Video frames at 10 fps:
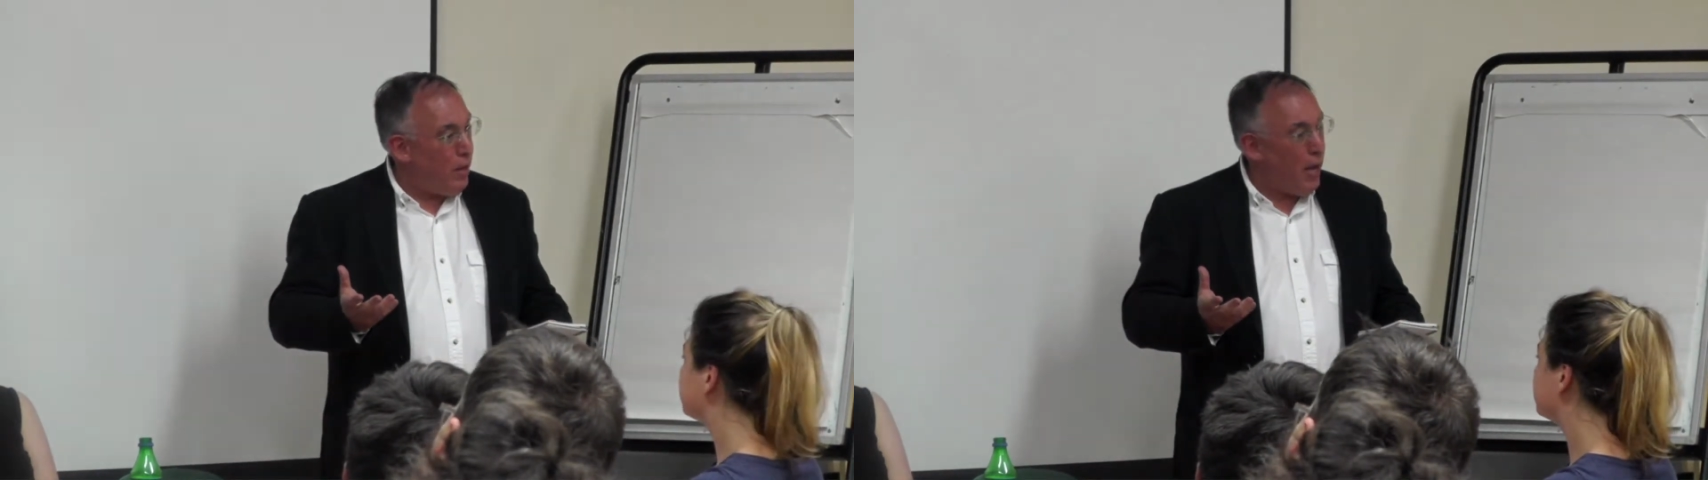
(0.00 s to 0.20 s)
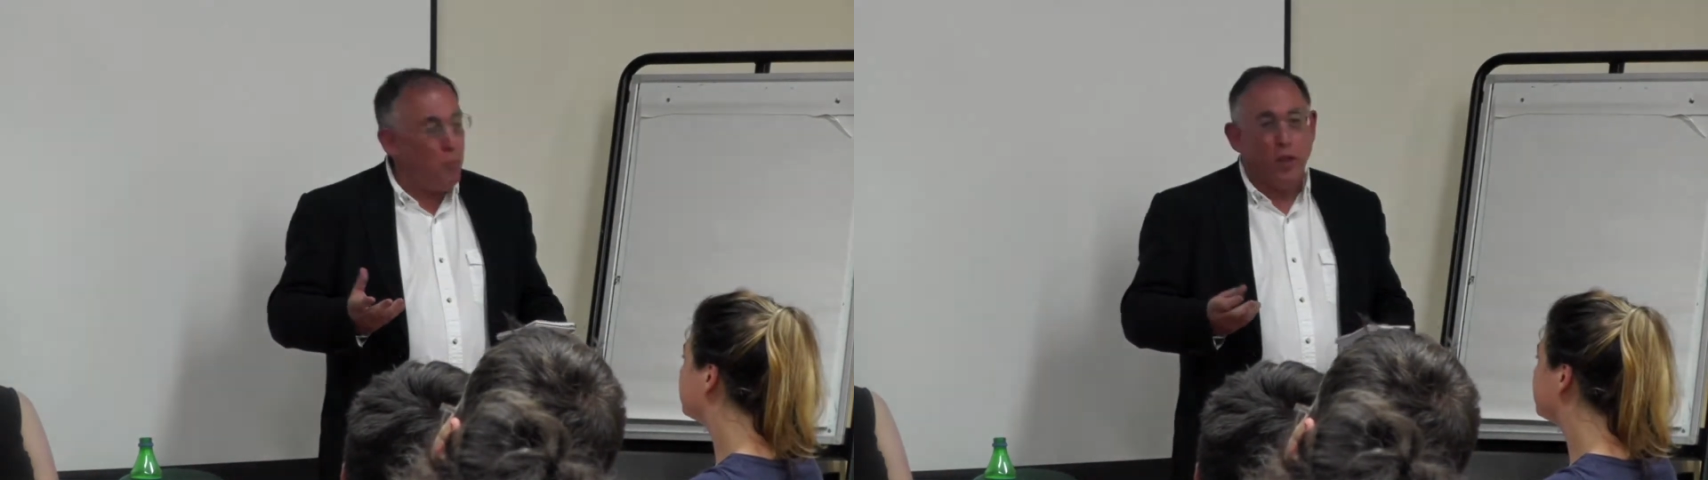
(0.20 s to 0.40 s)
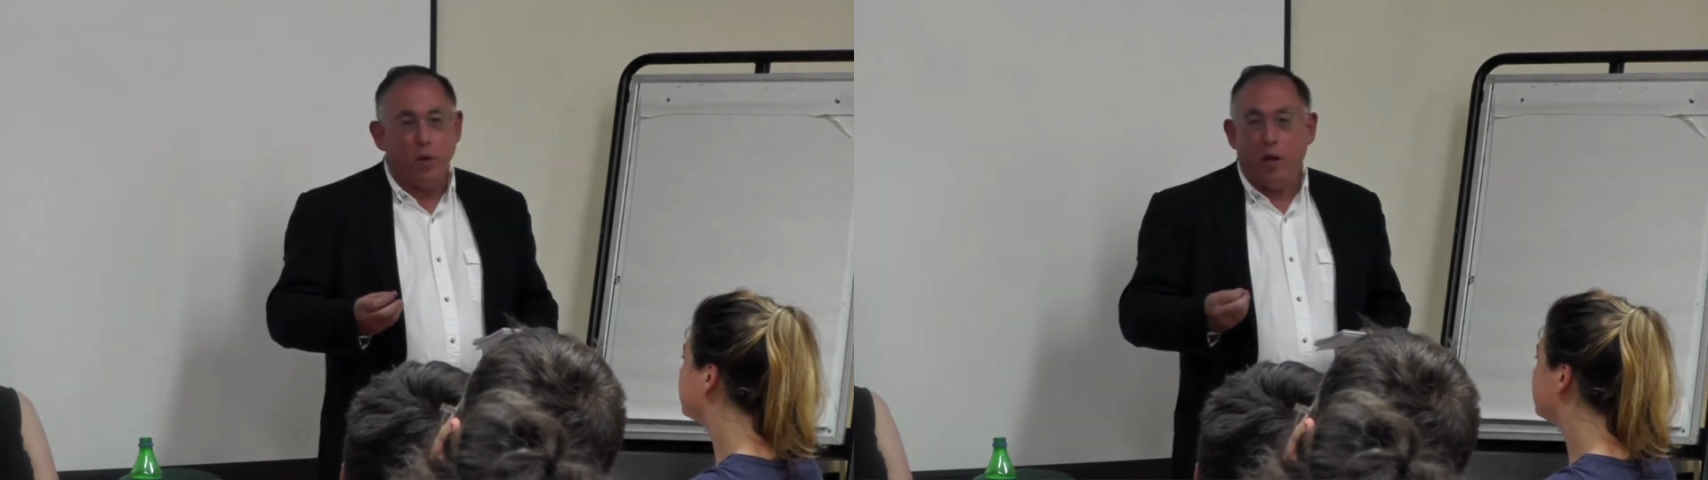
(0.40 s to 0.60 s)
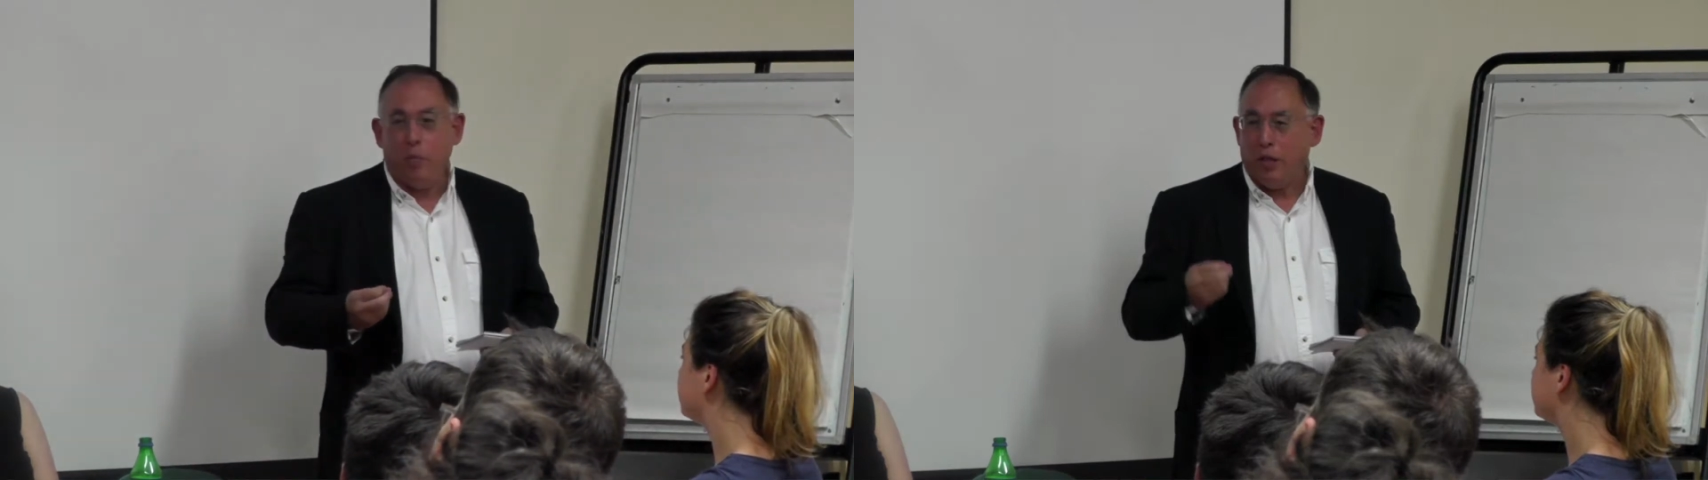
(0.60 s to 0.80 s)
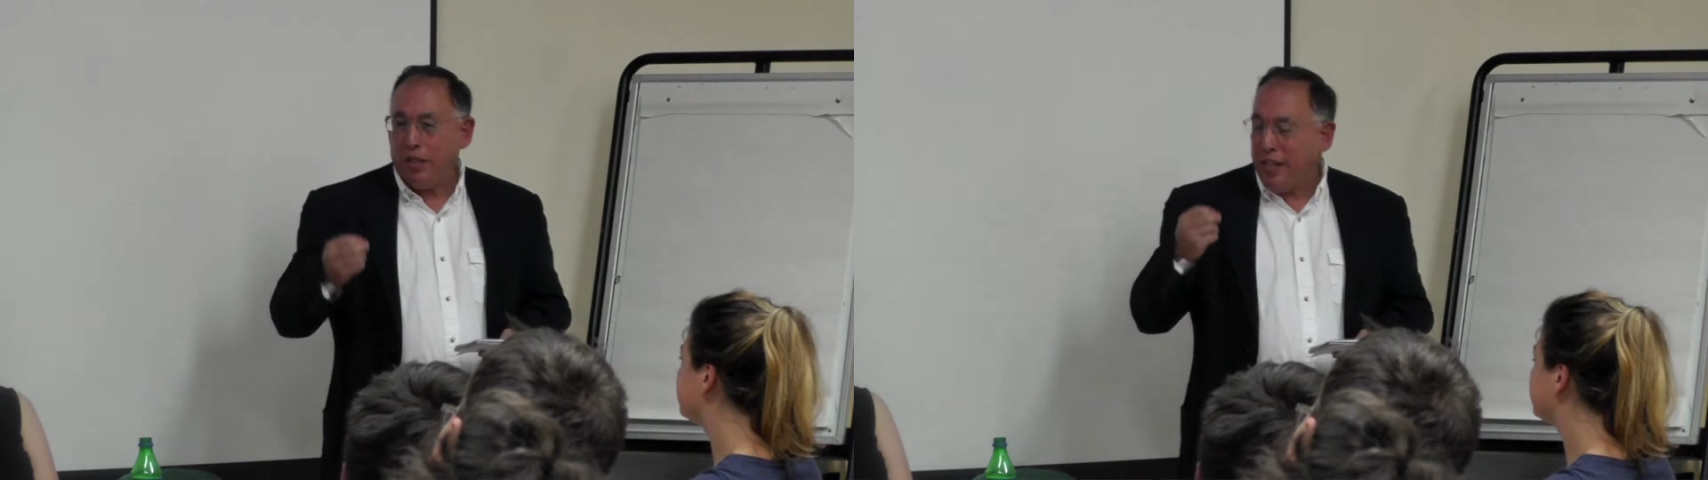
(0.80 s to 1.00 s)
And when,
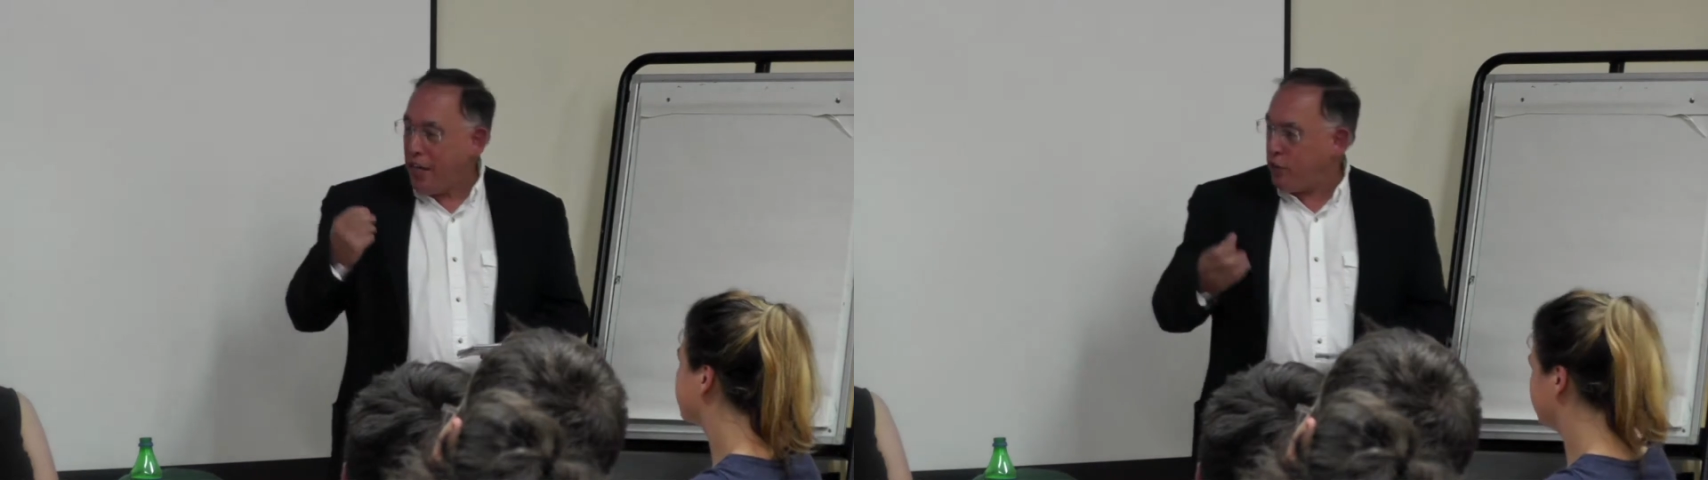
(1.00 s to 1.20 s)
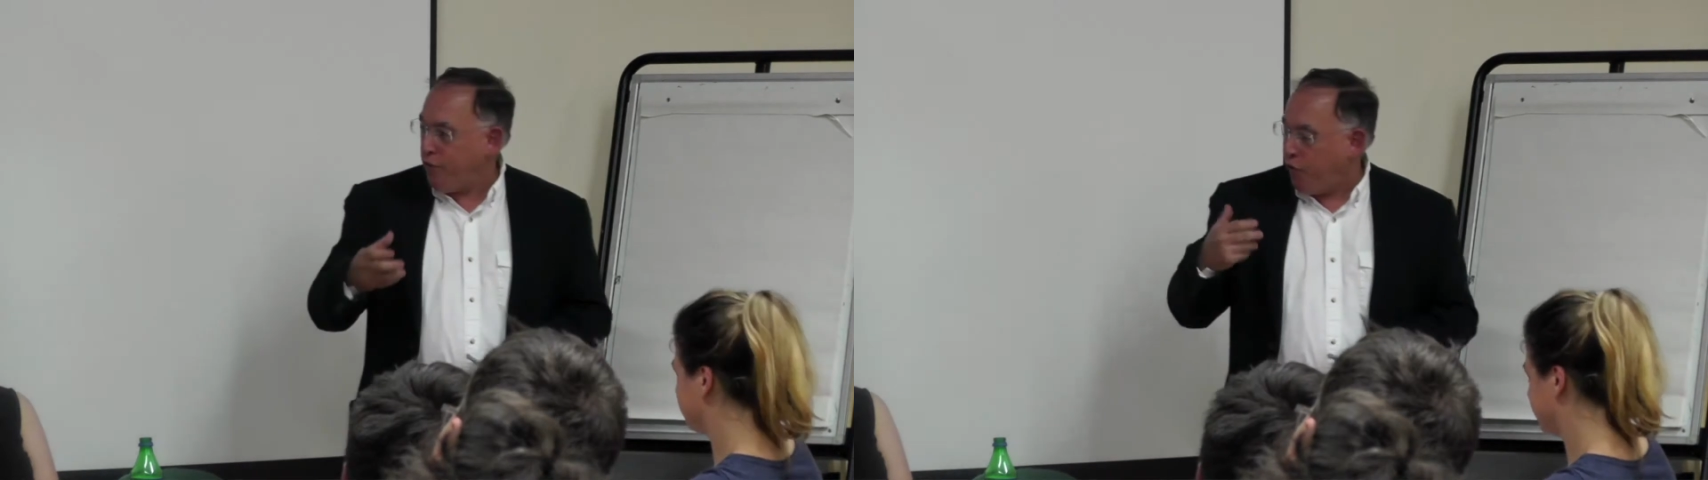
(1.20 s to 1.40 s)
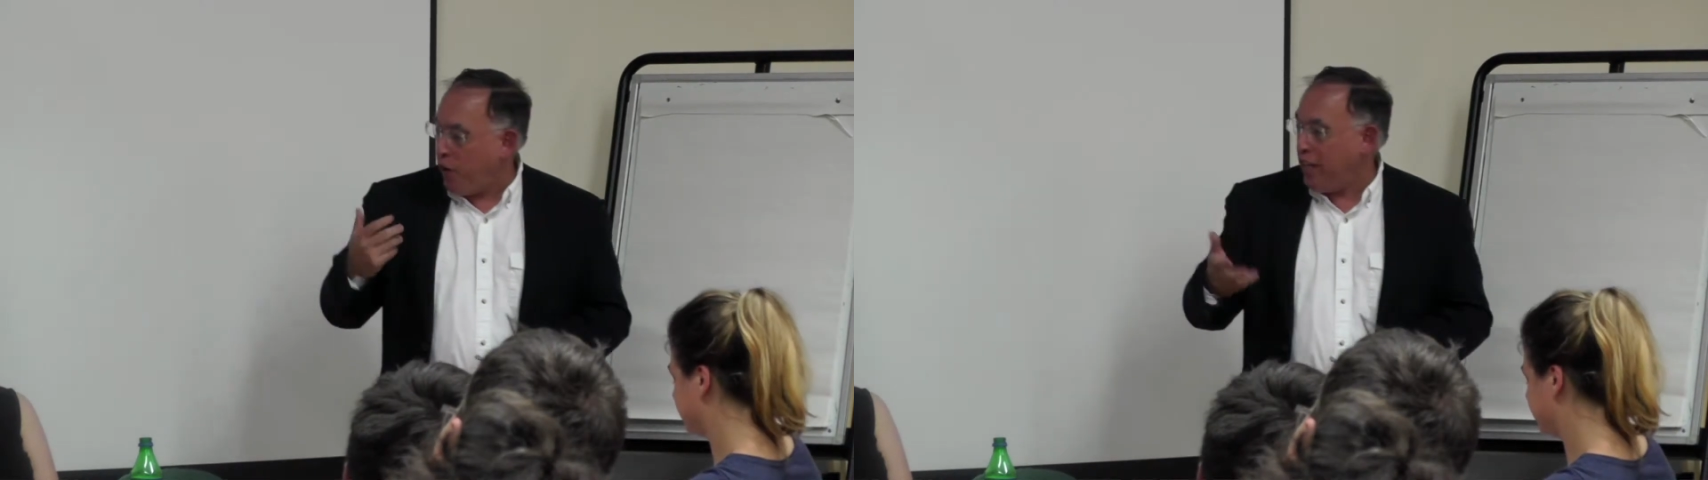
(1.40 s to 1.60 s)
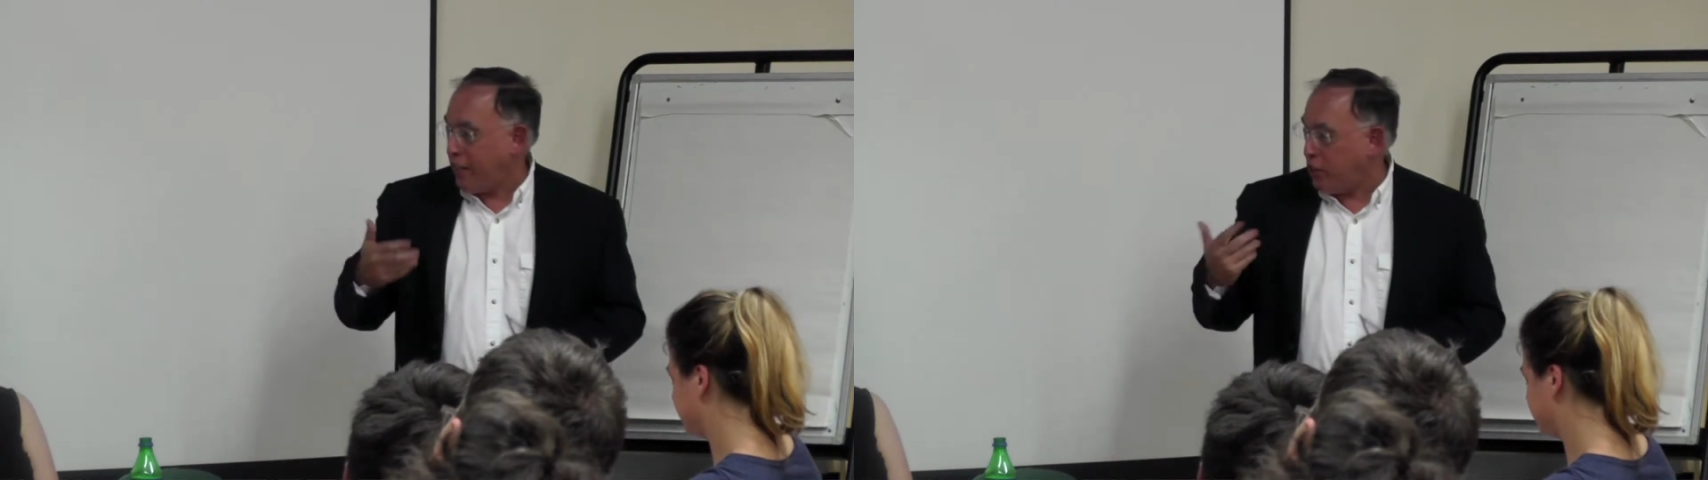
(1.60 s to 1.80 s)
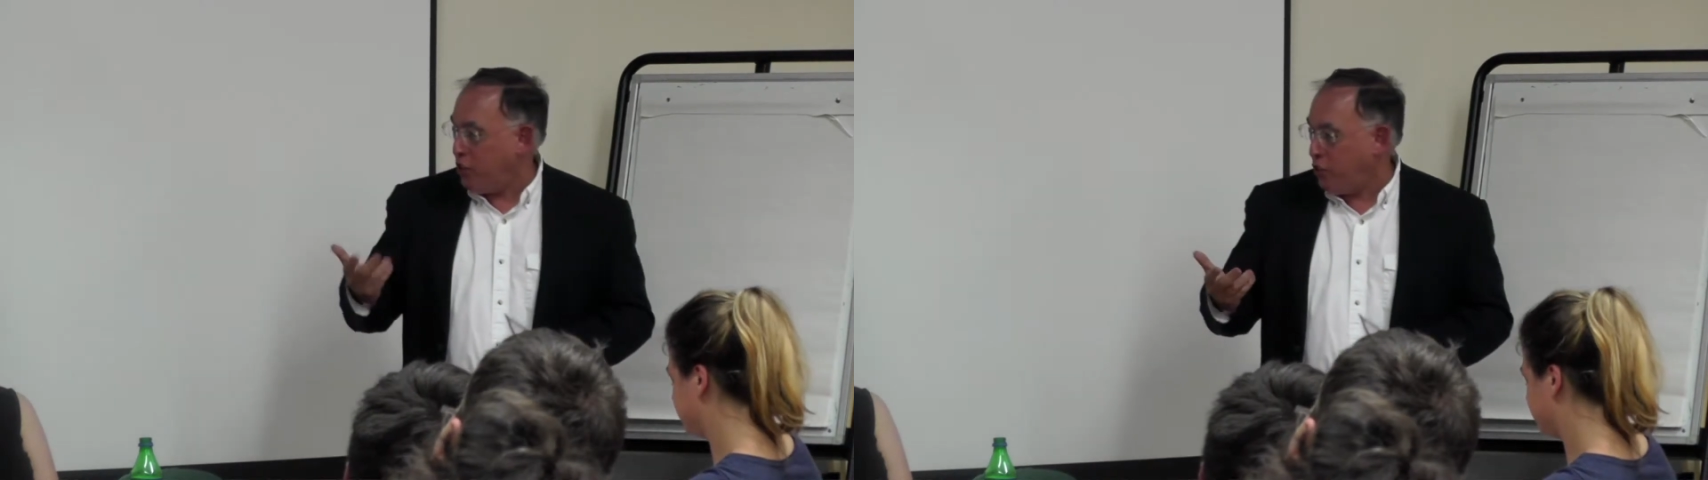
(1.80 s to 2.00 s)
and when the last free elections